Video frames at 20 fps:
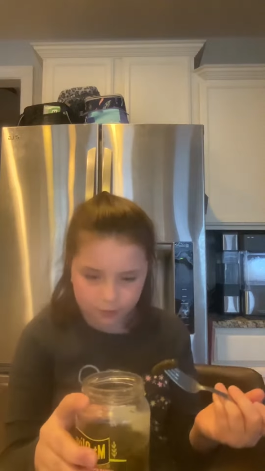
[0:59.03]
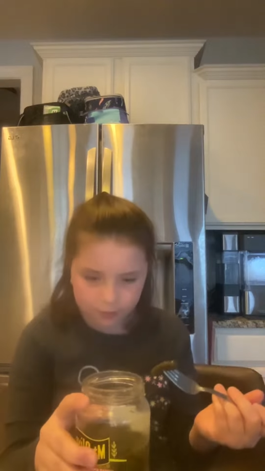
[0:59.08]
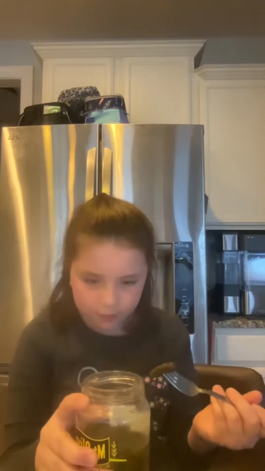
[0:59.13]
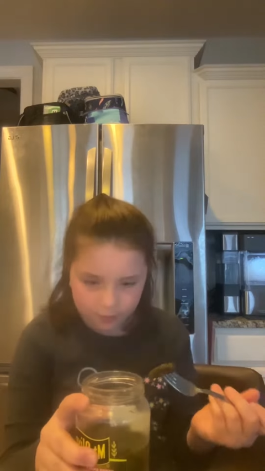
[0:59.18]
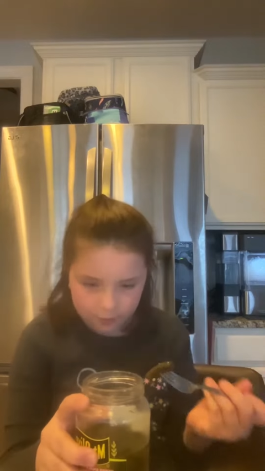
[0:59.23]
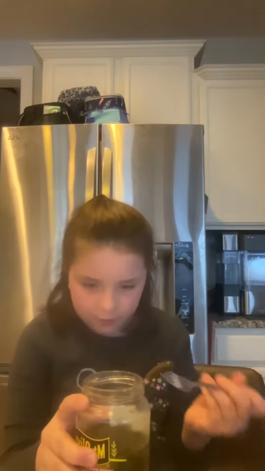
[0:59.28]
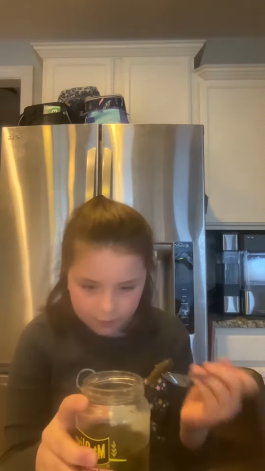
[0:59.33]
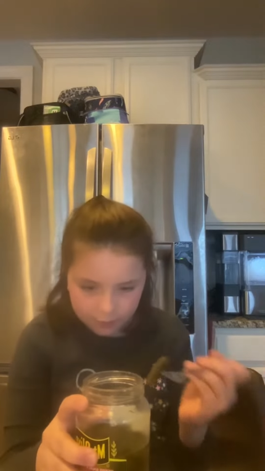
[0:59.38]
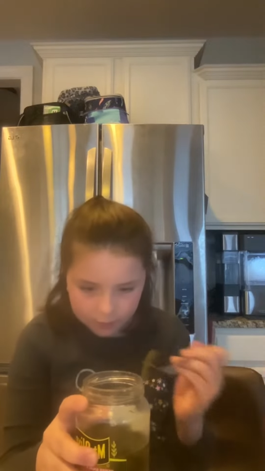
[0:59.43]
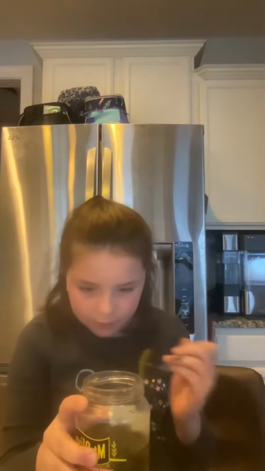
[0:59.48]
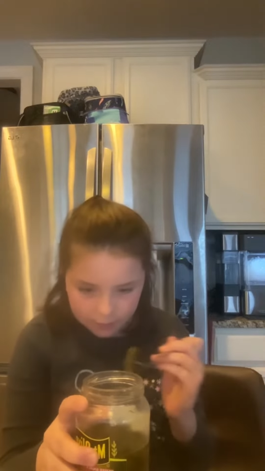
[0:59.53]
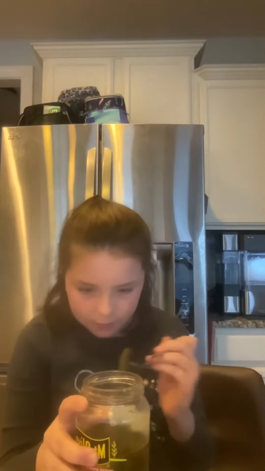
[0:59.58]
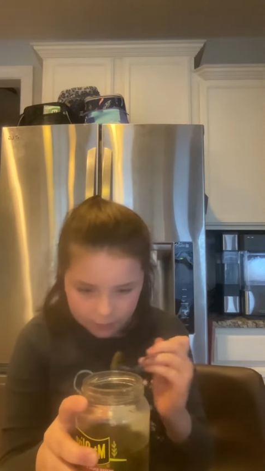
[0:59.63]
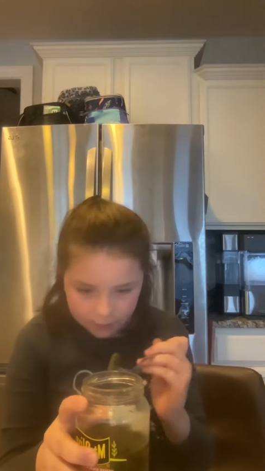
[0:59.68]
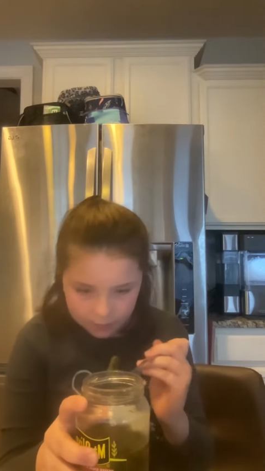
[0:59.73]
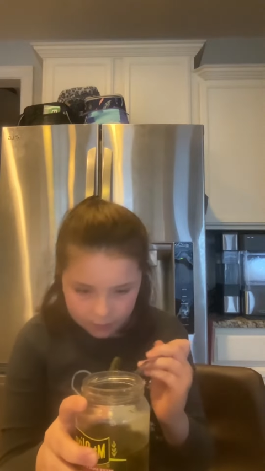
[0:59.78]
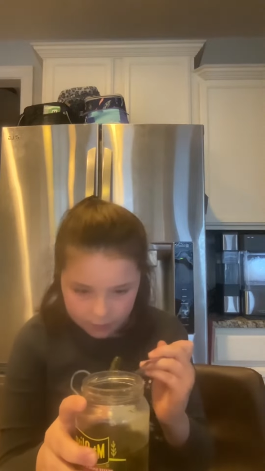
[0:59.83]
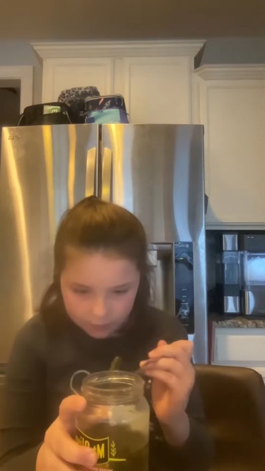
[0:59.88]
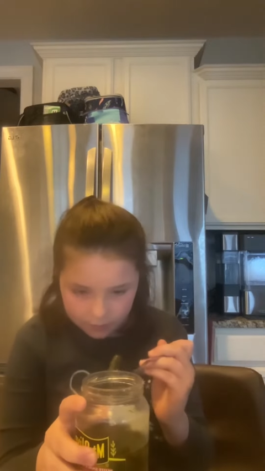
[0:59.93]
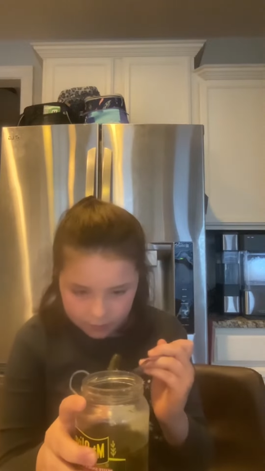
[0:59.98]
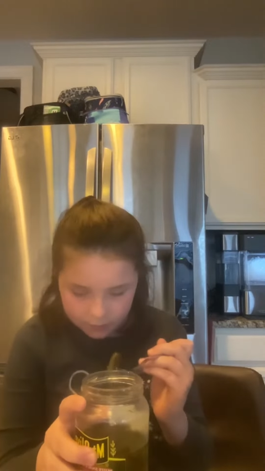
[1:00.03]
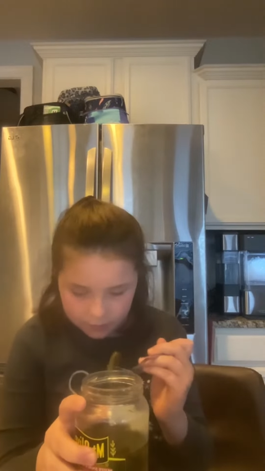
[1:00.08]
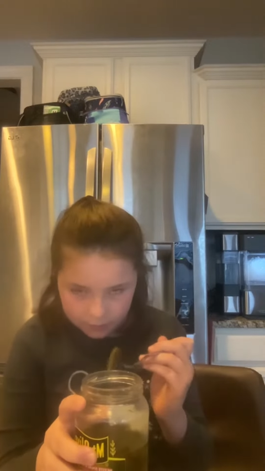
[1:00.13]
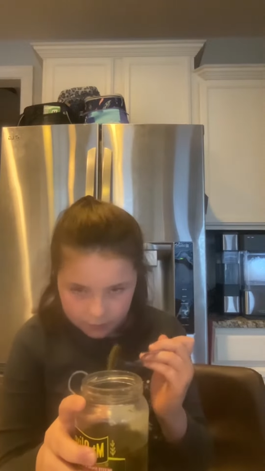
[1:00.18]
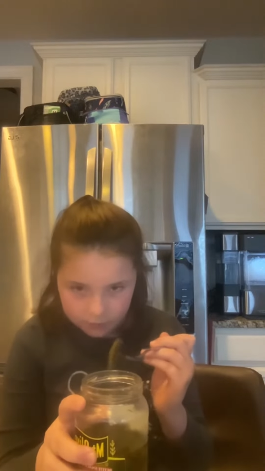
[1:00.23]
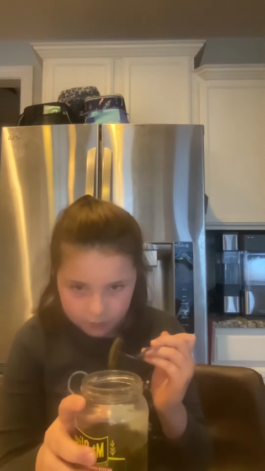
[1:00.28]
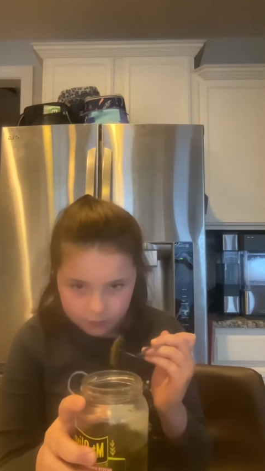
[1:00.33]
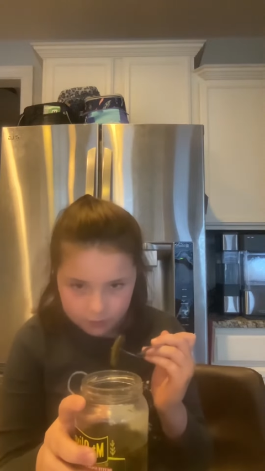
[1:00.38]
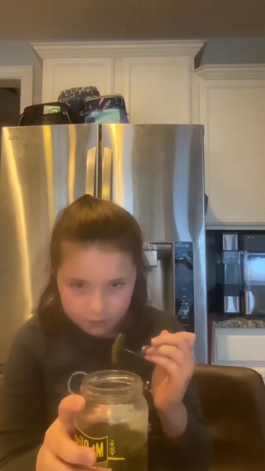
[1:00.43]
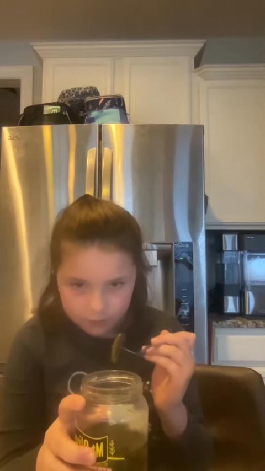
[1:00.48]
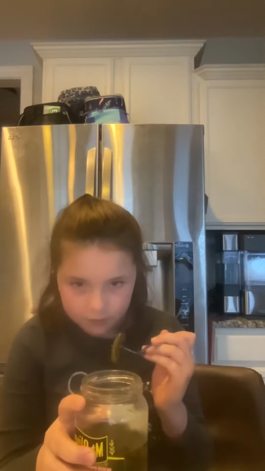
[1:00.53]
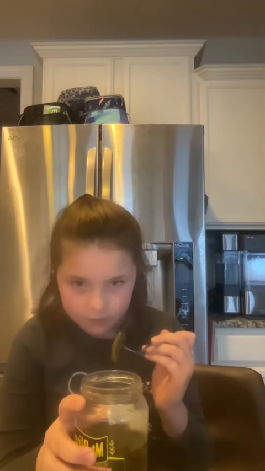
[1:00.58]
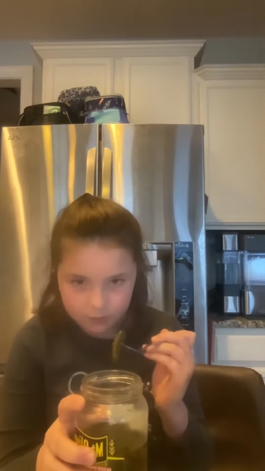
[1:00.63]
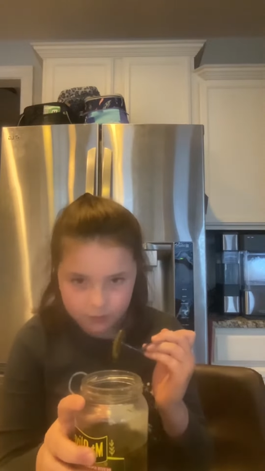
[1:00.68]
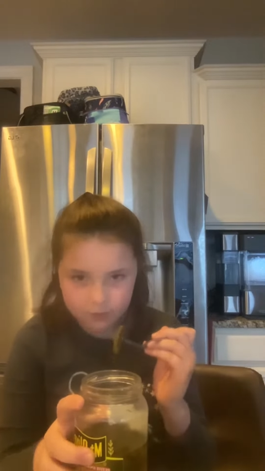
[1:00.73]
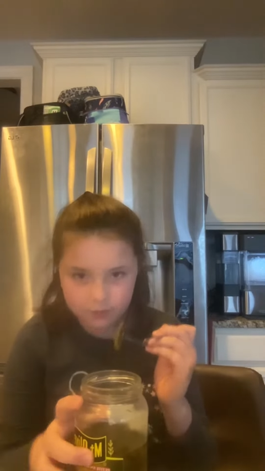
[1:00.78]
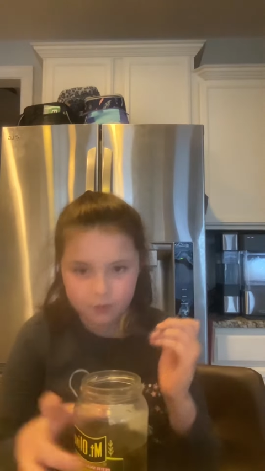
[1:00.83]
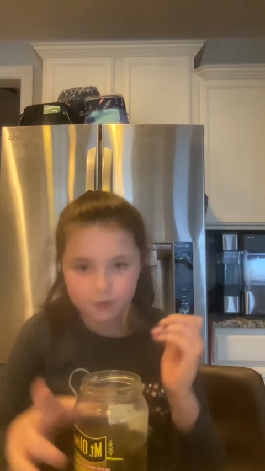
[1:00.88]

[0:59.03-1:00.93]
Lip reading: Nobody speaks.